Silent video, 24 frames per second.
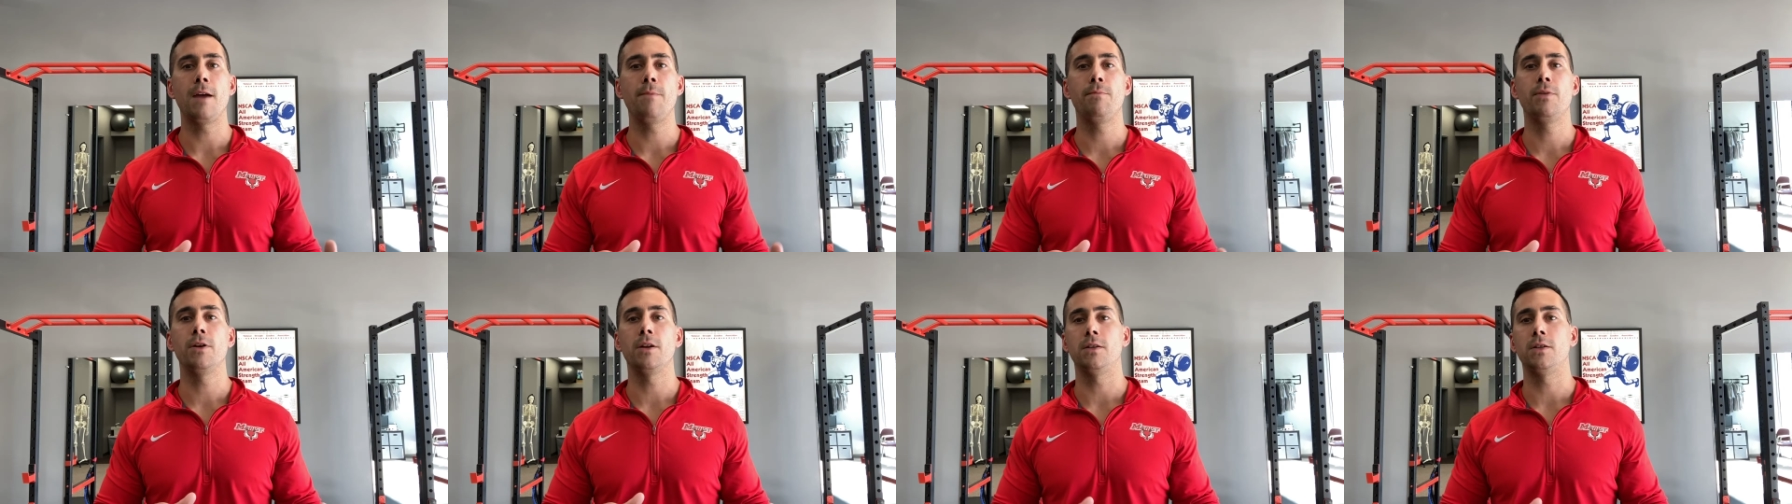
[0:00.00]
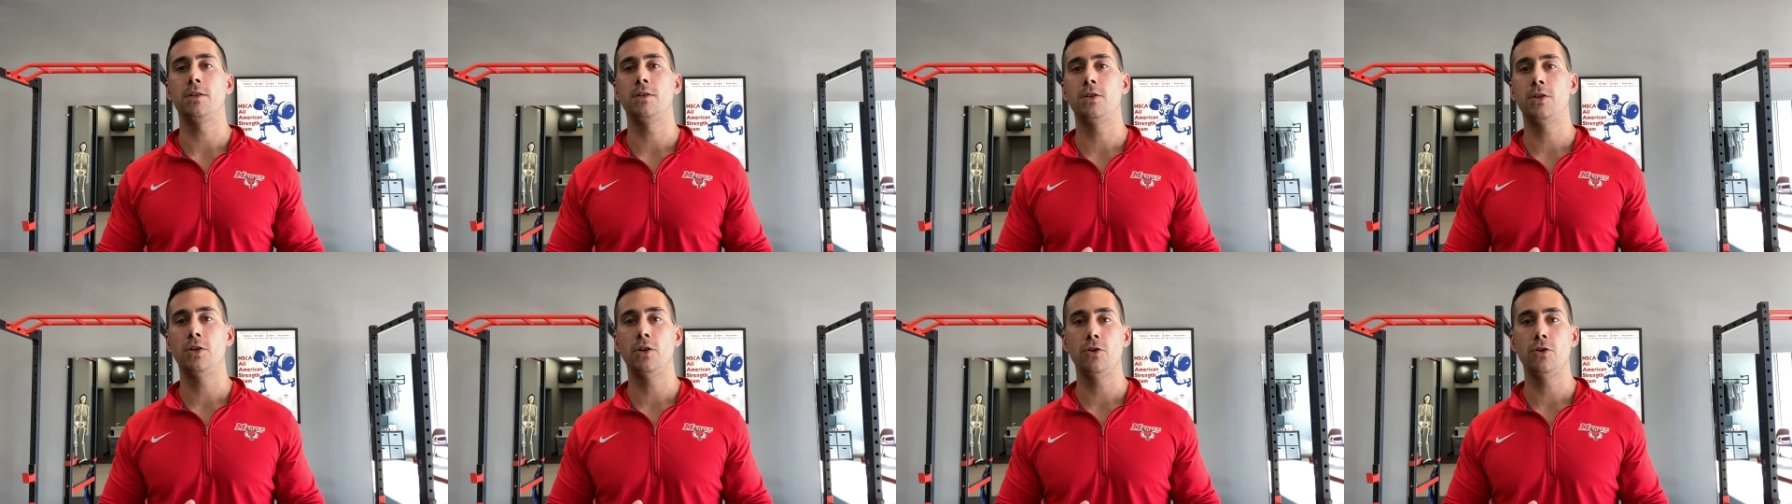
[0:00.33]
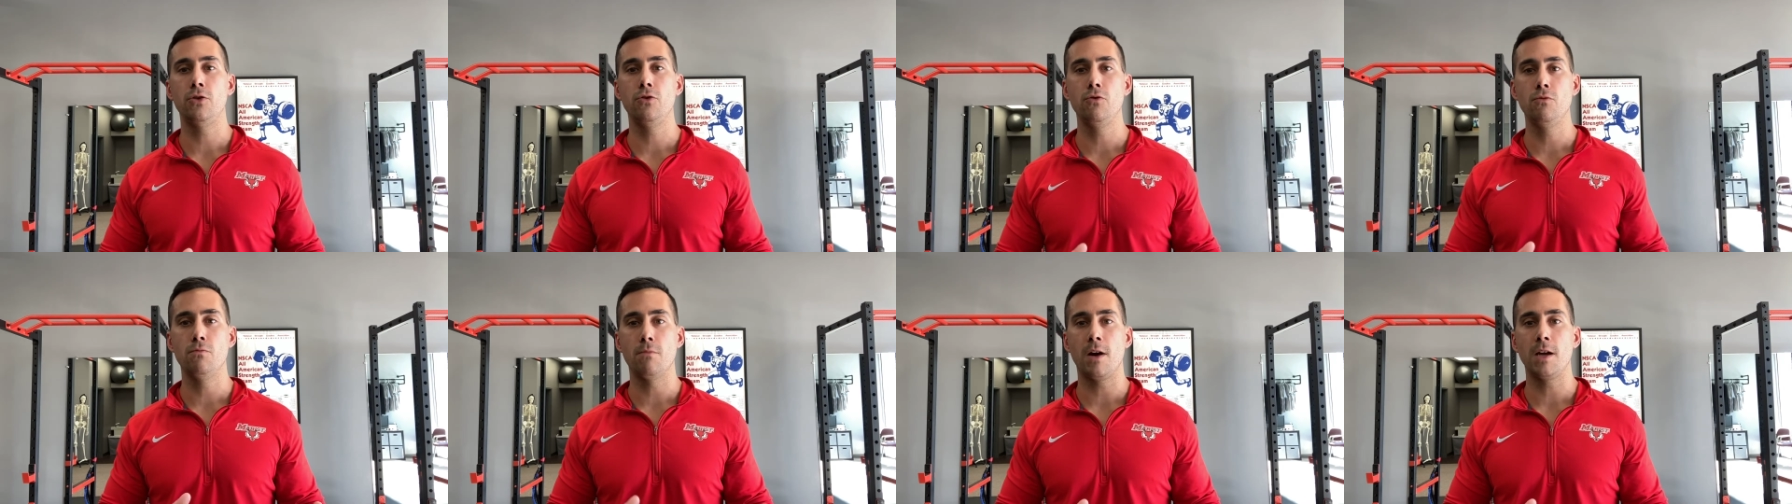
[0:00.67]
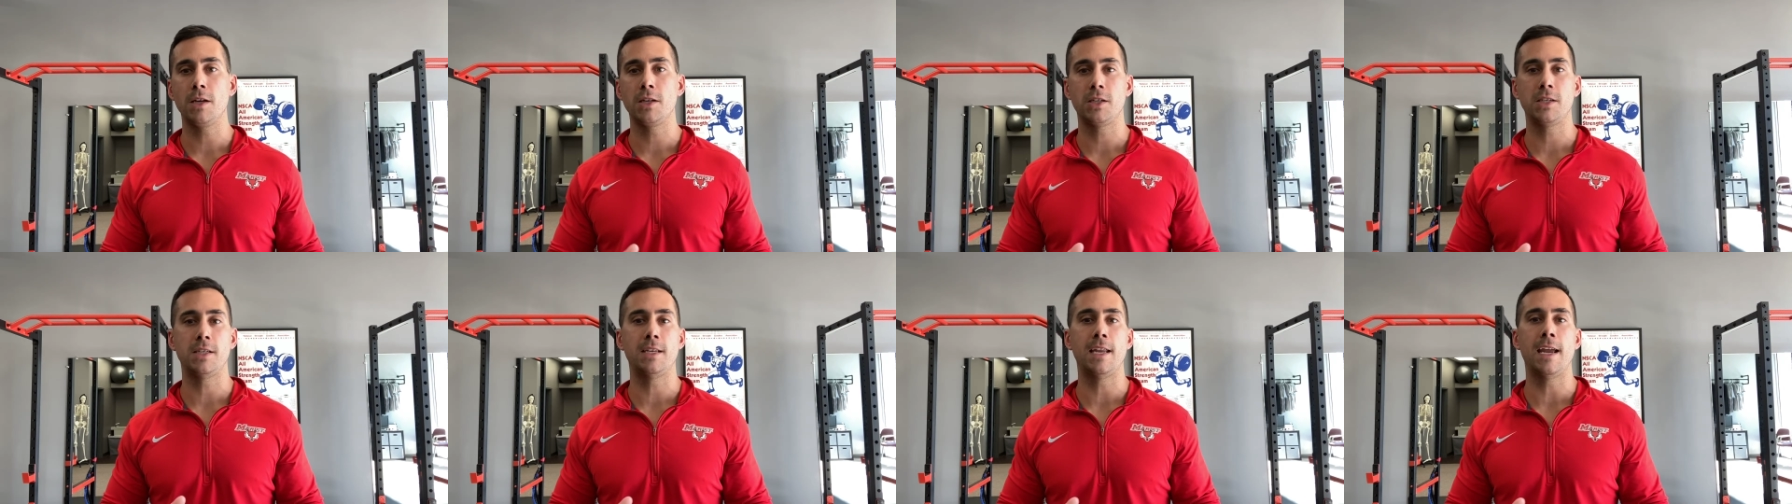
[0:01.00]
put too
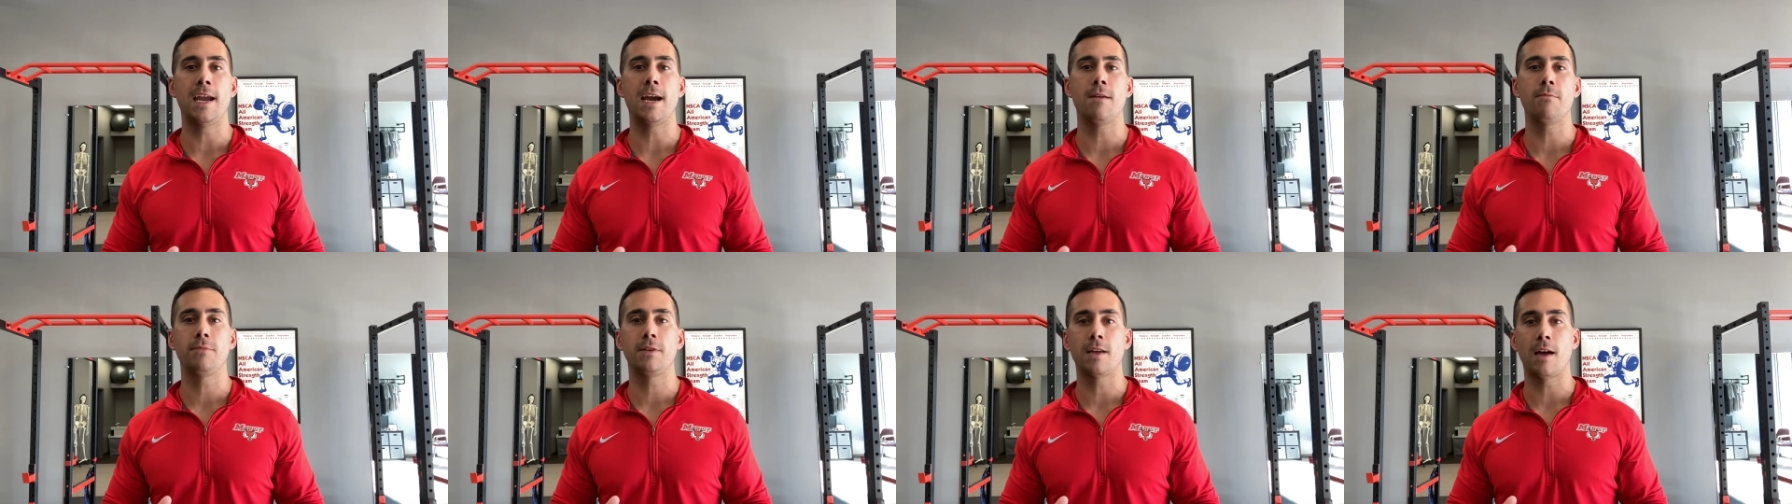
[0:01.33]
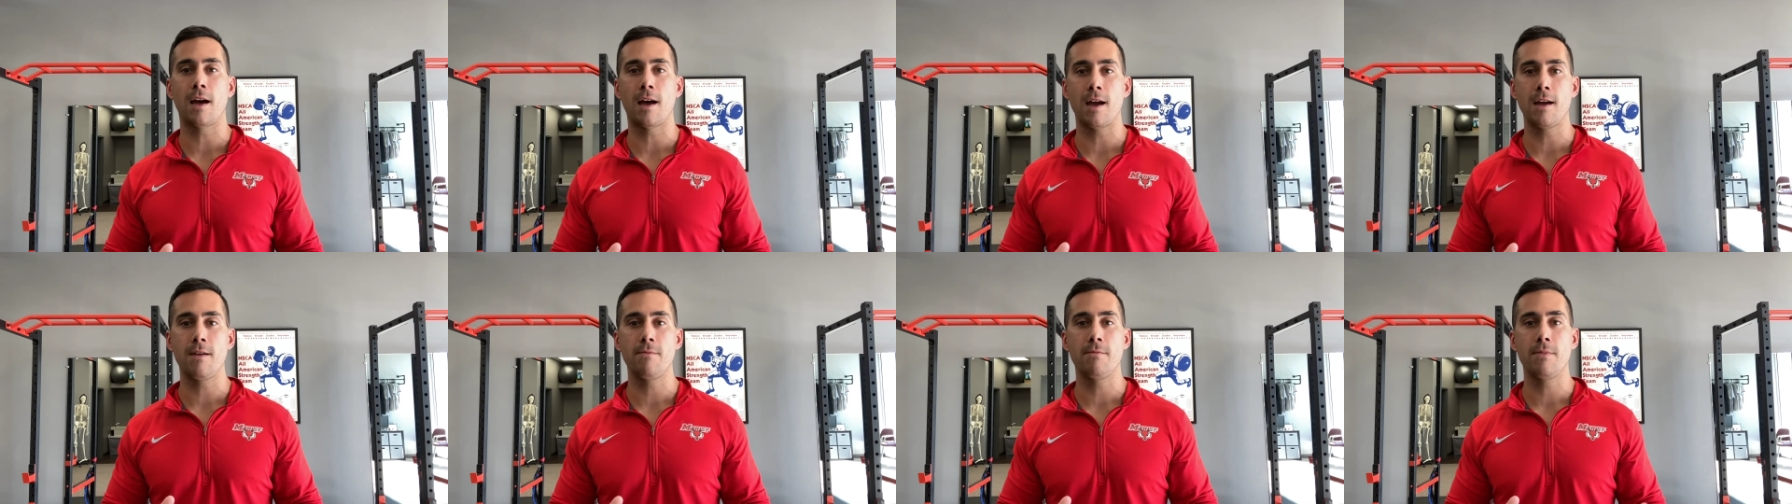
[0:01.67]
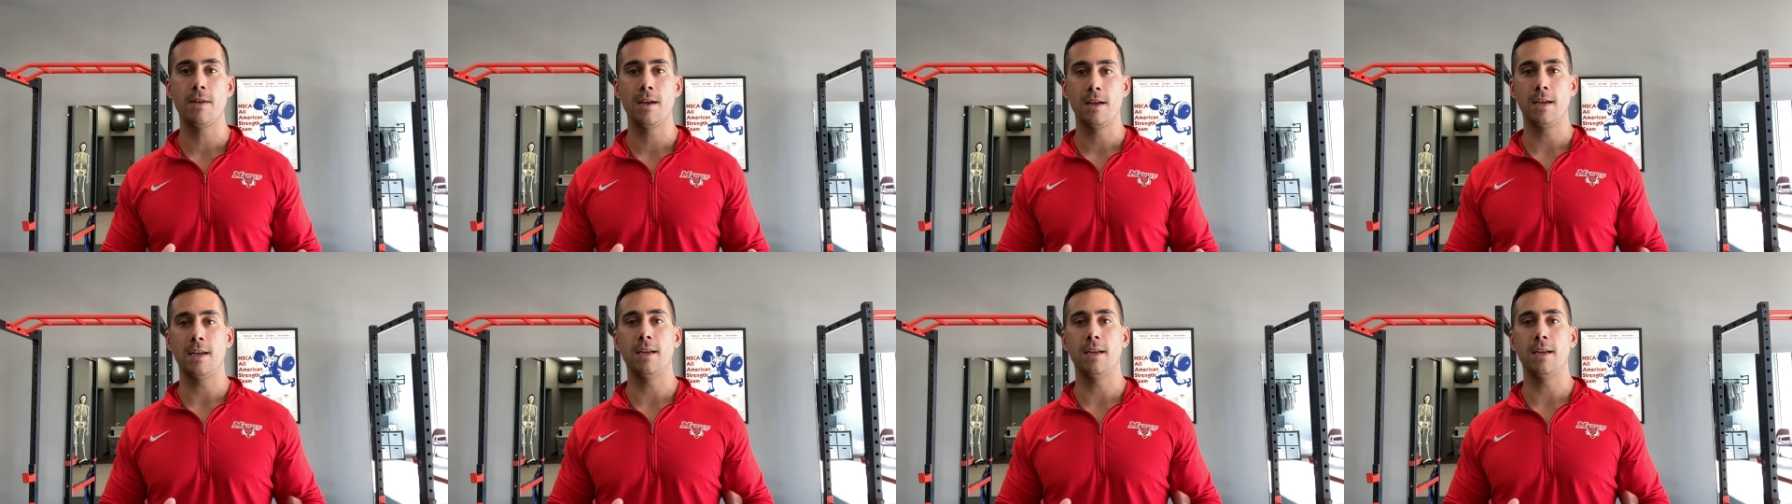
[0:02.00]
much damn time